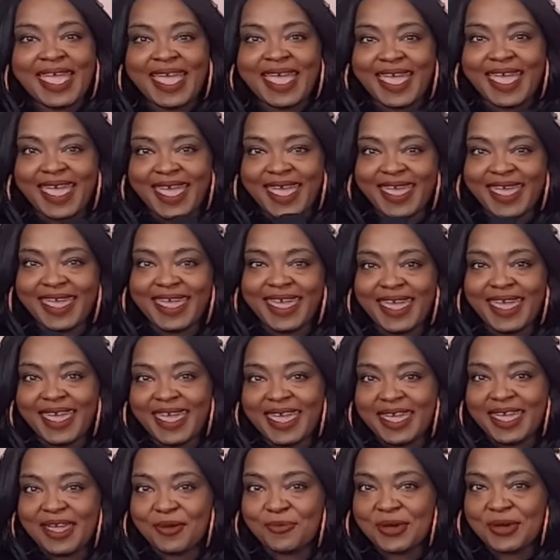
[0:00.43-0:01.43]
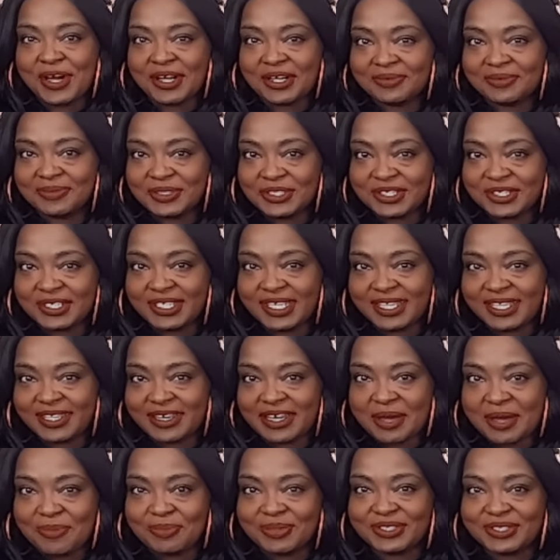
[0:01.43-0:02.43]
Hey, hey, and welcome to another
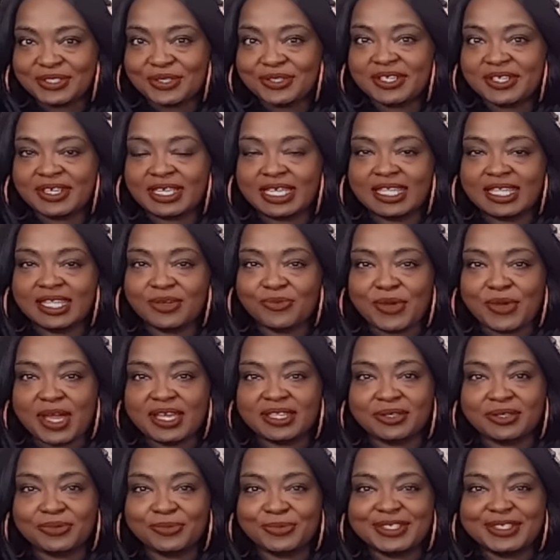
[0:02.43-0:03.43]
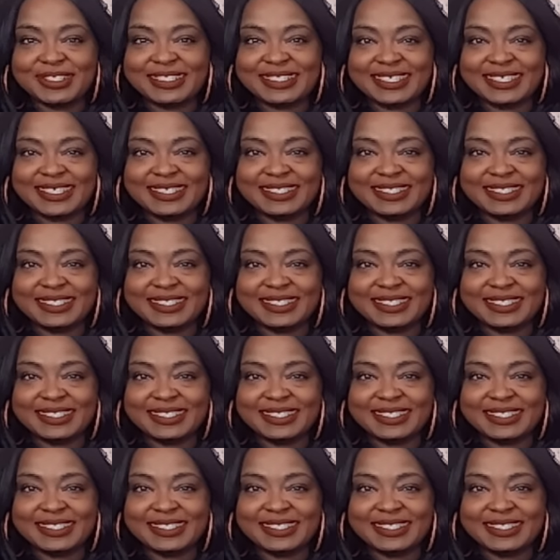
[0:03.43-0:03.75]
episode of Getting Random with Z